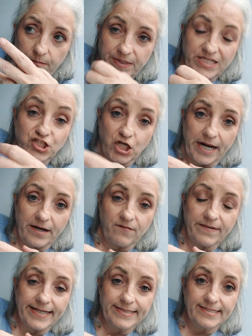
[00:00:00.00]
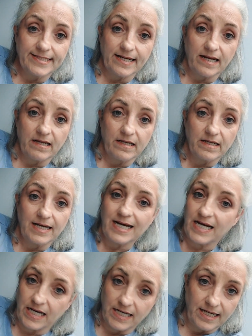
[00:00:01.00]
be generating
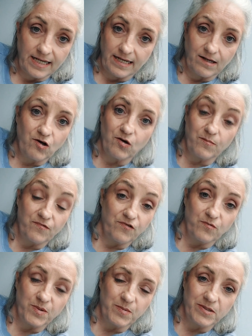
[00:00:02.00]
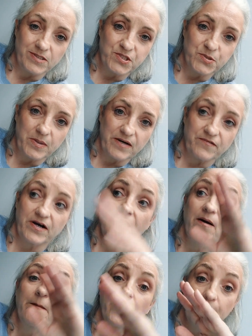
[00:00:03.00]
any income for me whatsoever,
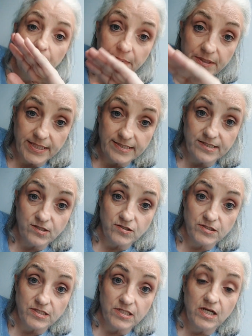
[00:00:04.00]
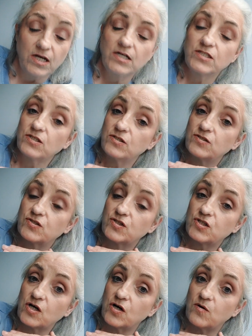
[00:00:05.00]
but it does.
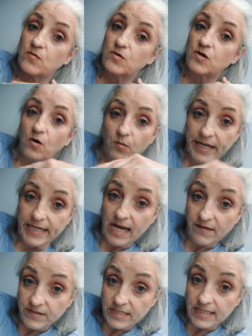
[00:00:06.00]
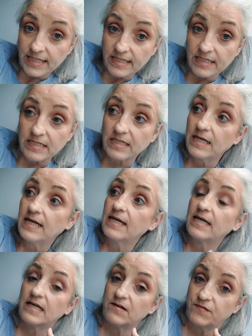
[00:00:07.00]
So go away and have a think.
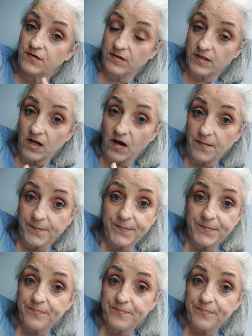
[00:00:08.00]
If you're not